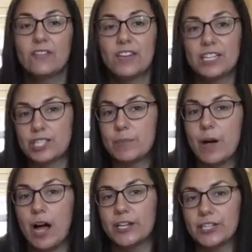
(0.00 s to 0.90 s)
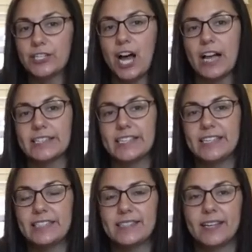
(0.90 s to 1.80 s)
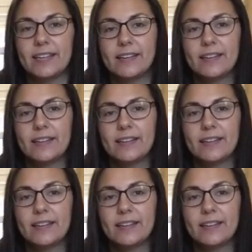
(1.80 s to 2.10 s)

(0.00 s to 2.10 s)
Finish up all your tosses